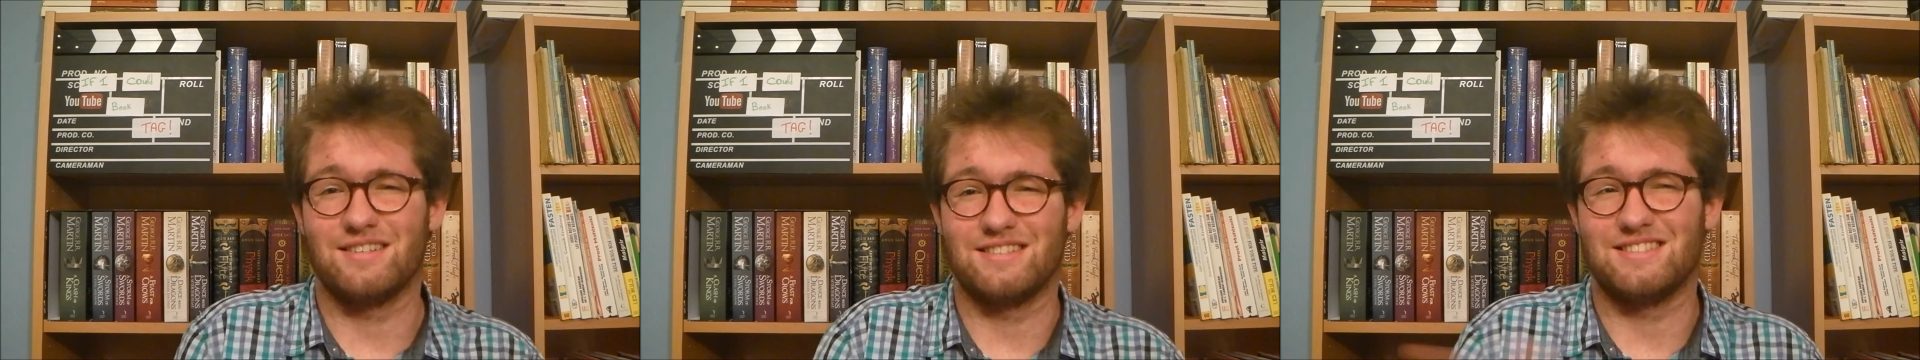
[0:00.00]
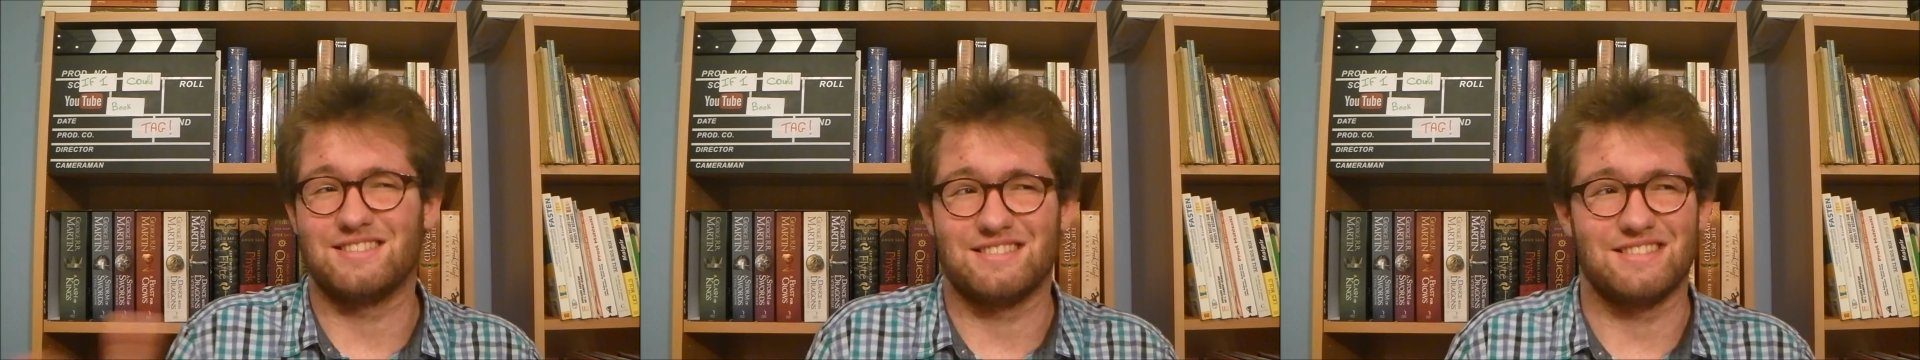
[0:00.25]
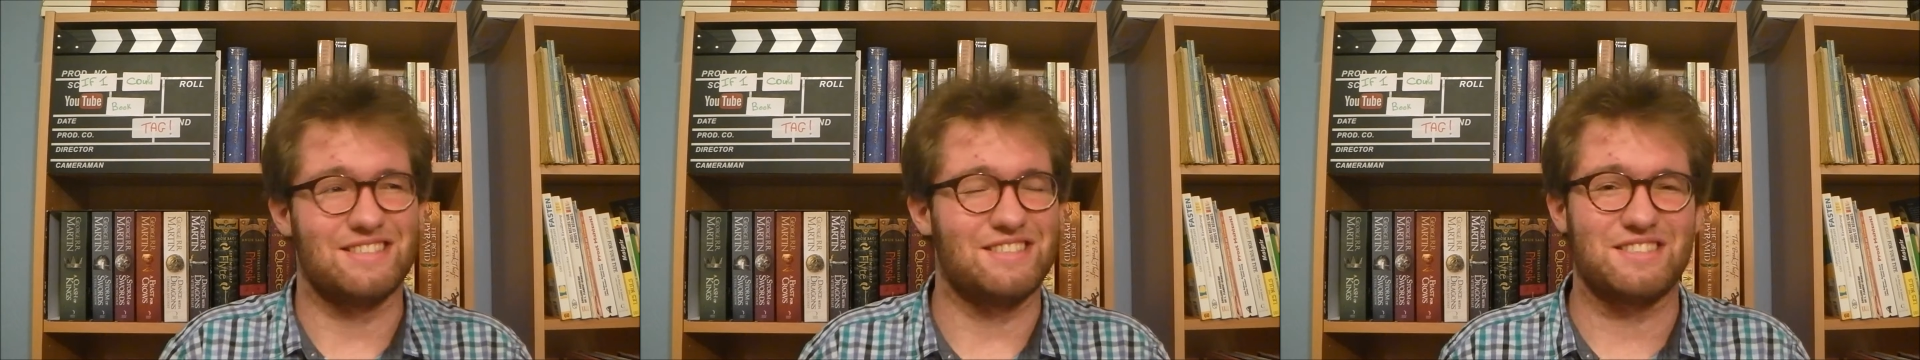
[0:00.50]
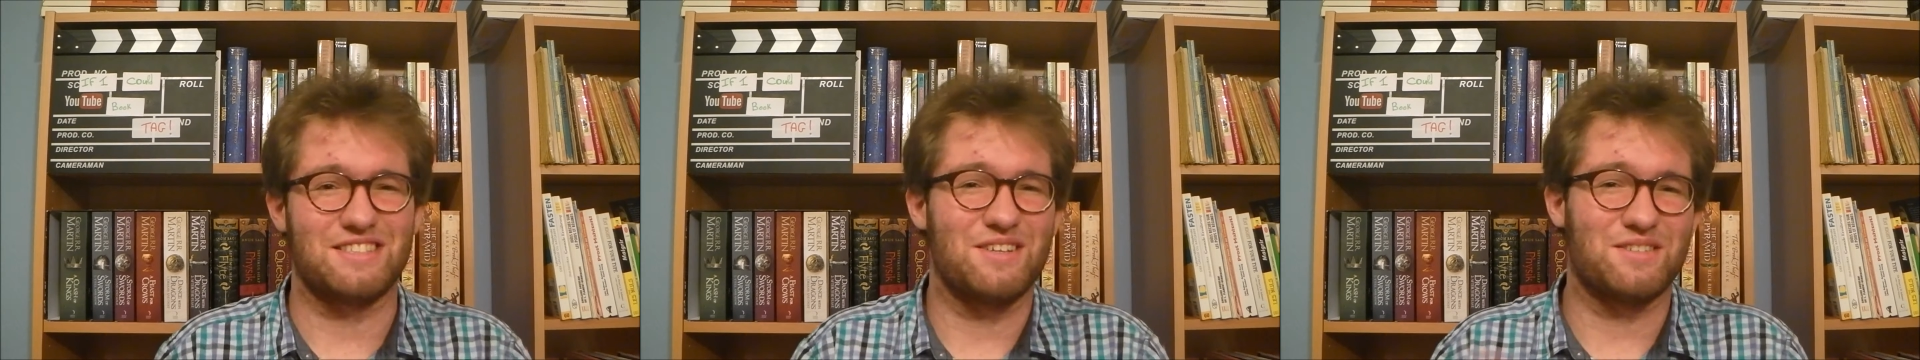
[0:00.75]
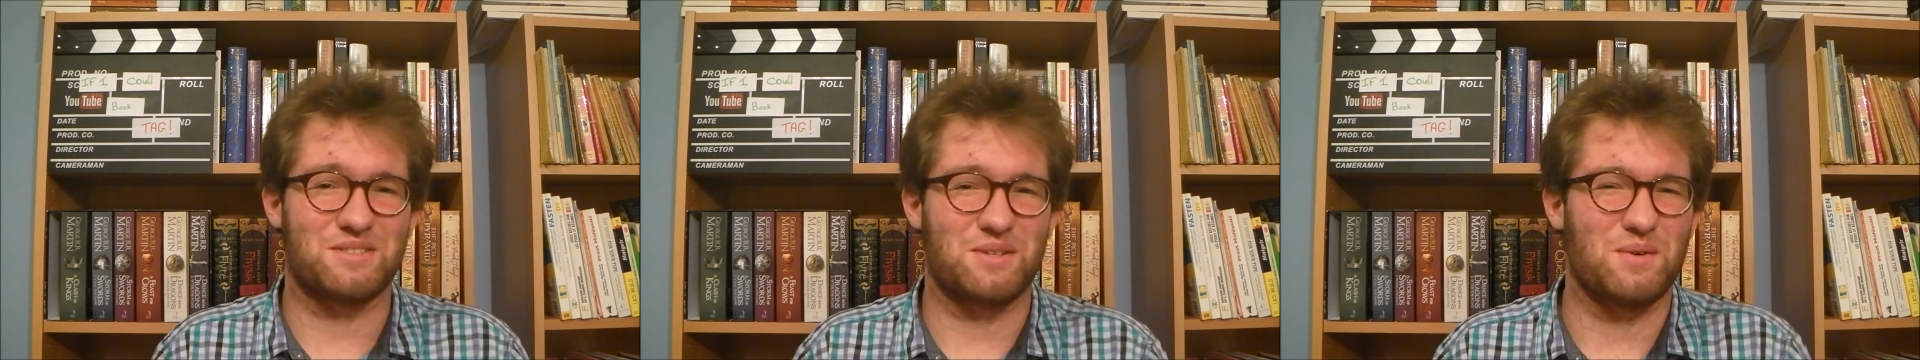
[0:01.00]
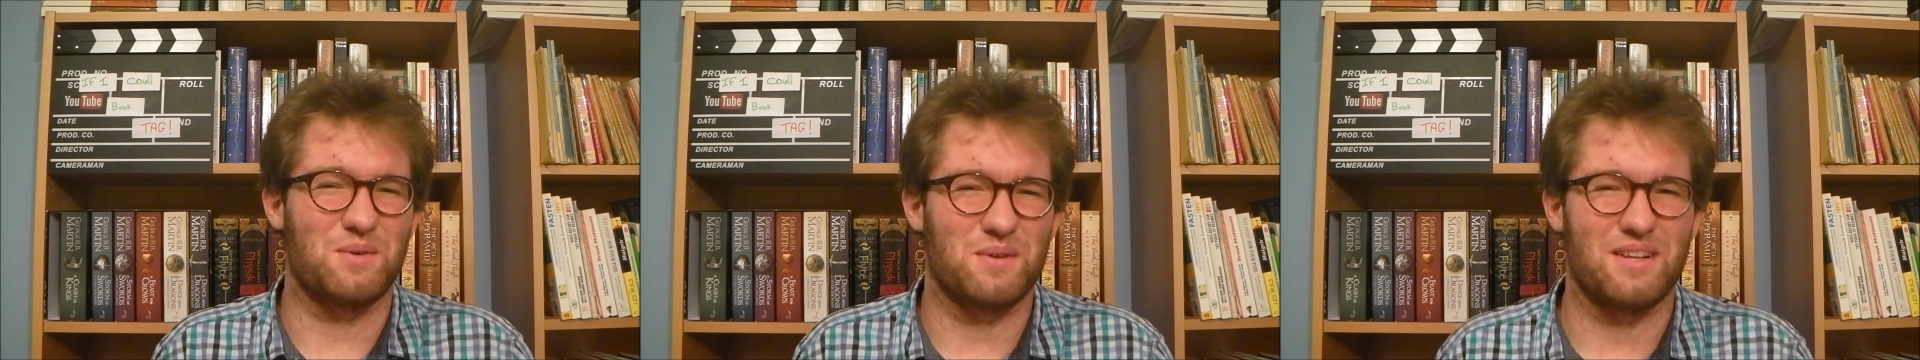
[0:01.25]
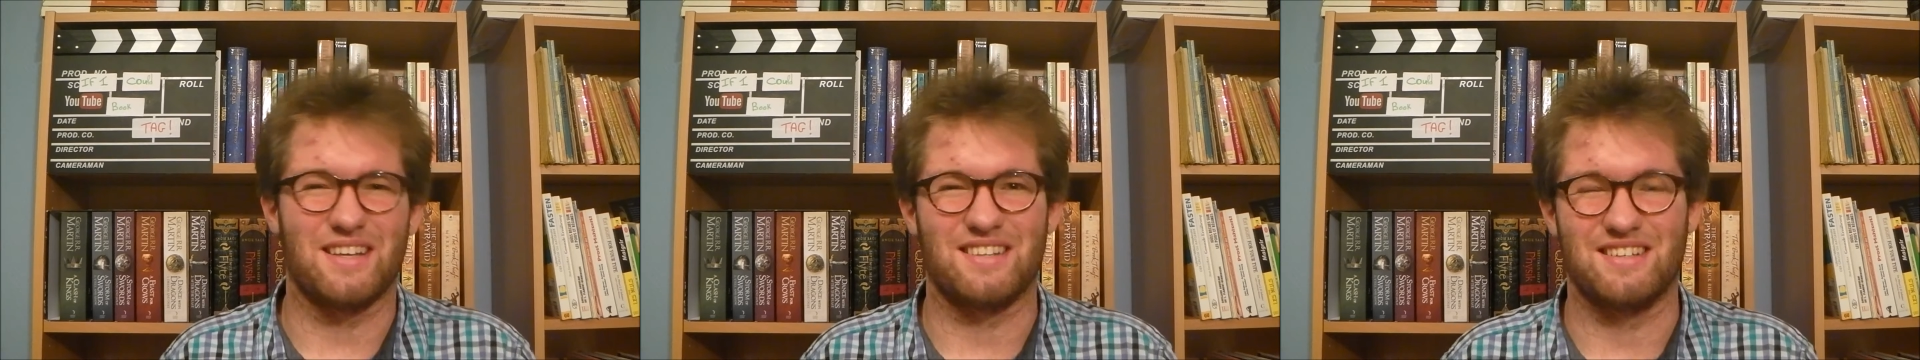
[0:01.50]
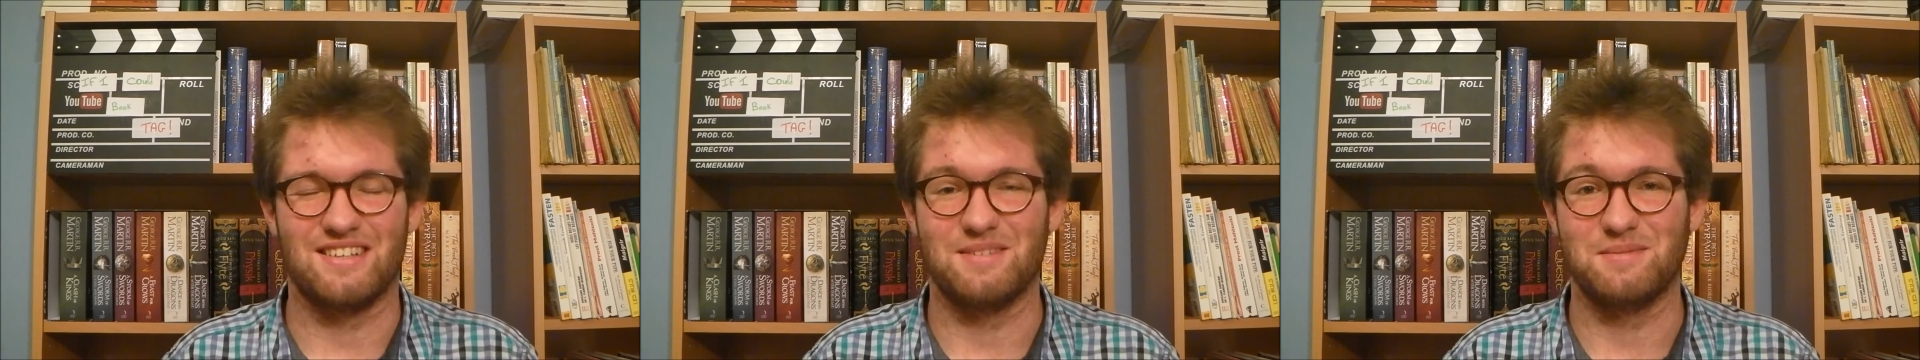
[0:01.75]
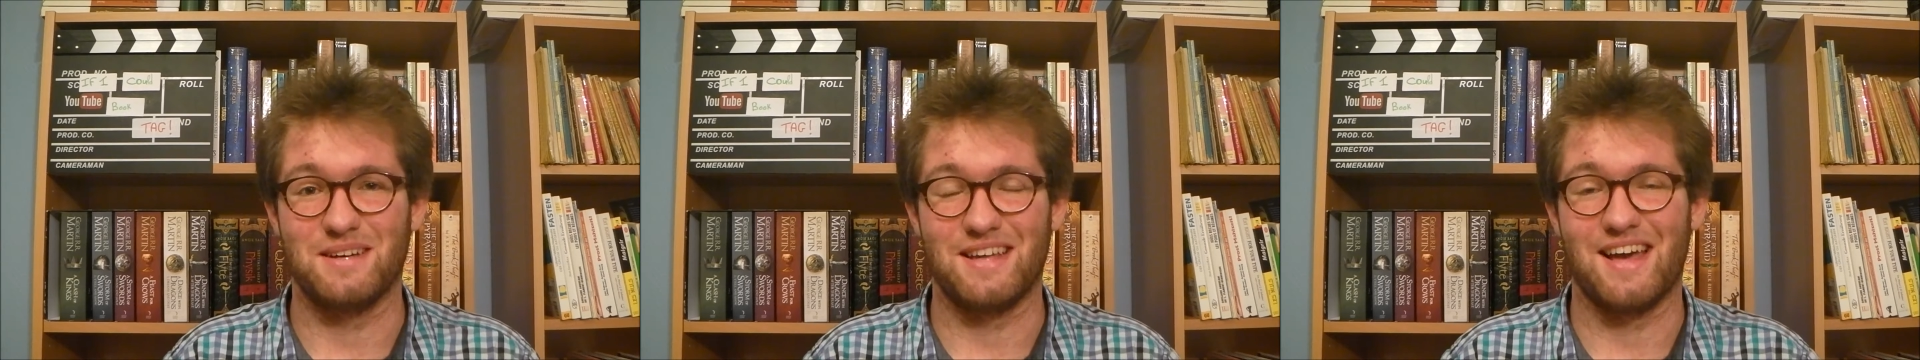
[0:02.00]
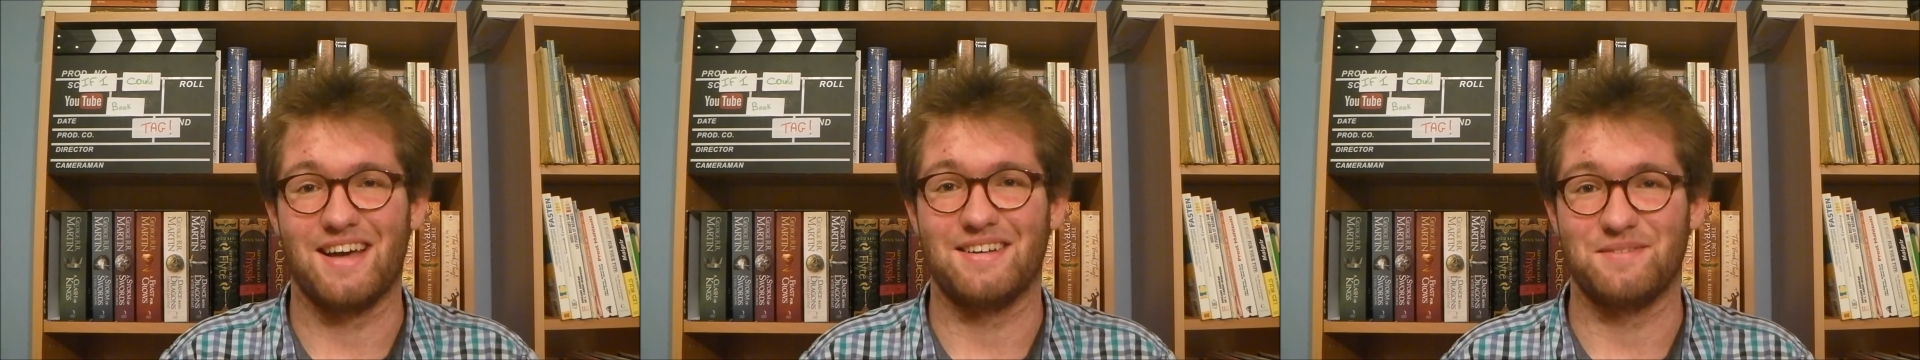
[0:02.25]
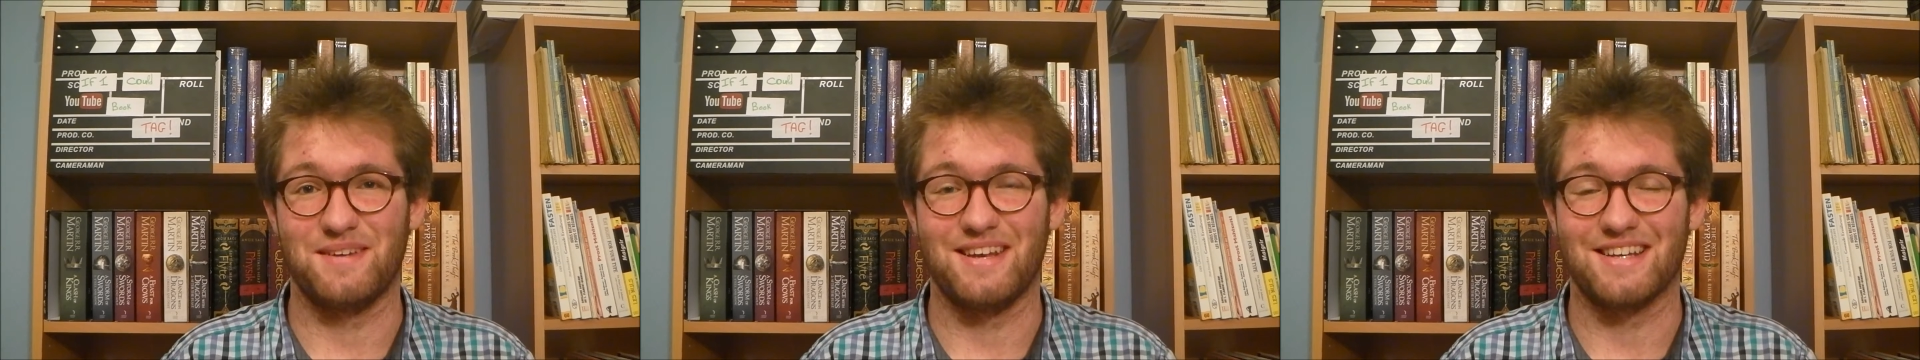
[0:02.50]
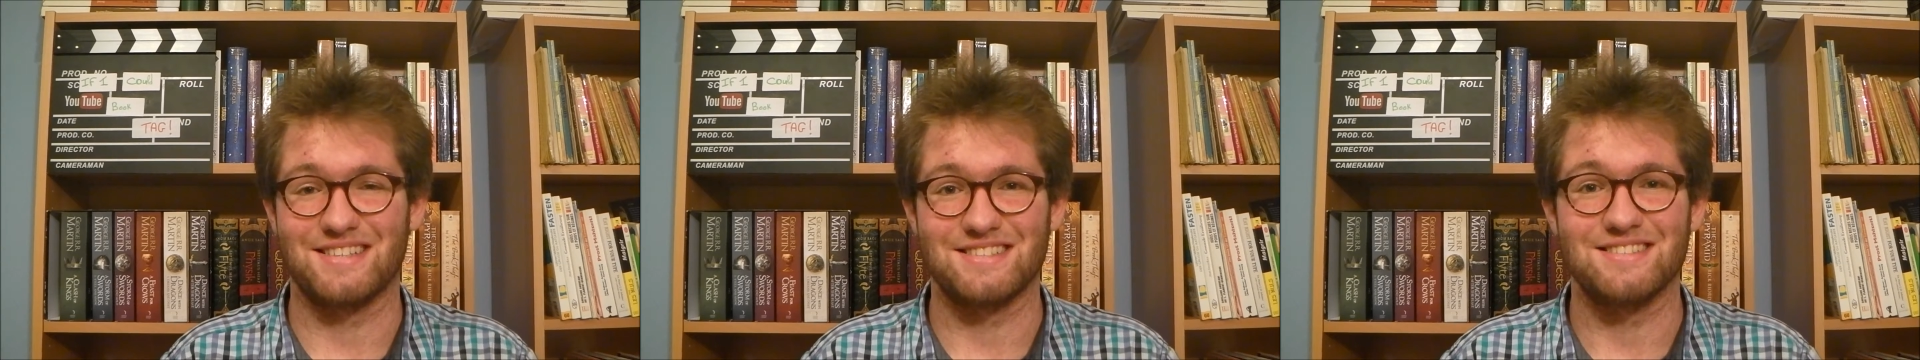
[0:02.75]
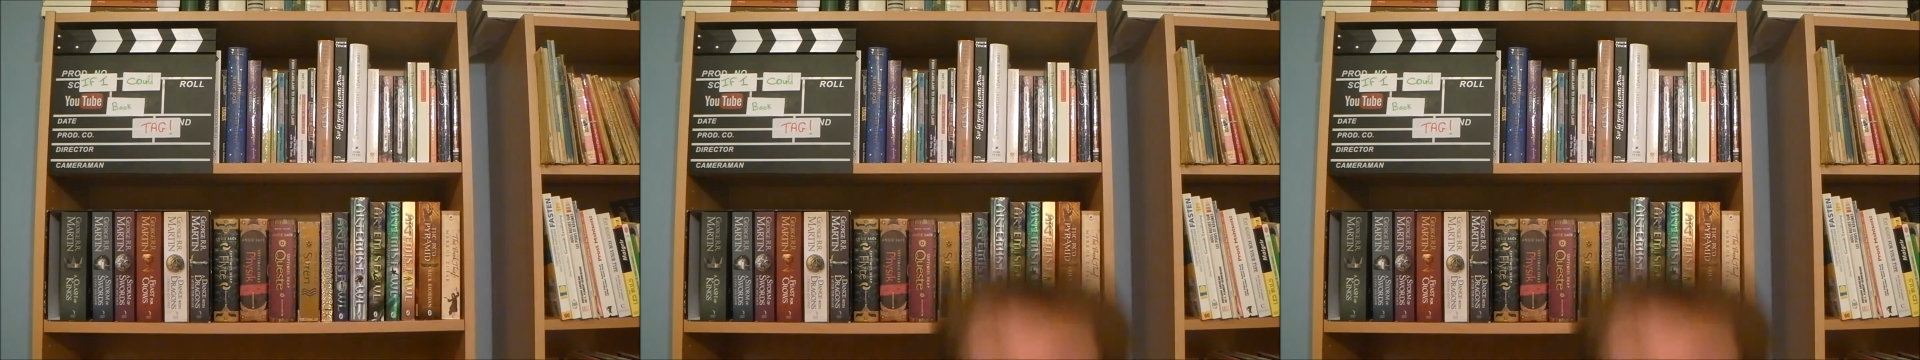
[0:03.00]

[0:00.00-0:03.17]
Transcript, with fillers: is it just looks cool, I think. But yeah, Phoenix.